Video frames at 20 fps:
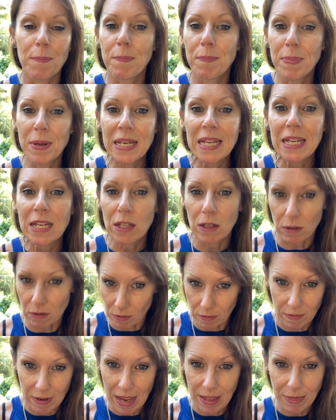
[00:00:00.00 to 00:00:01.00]
pinnacle
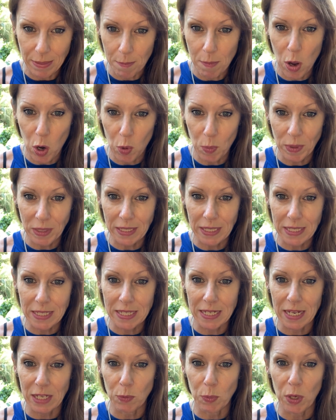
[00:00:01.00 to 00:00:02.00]
at the moment, isn't it?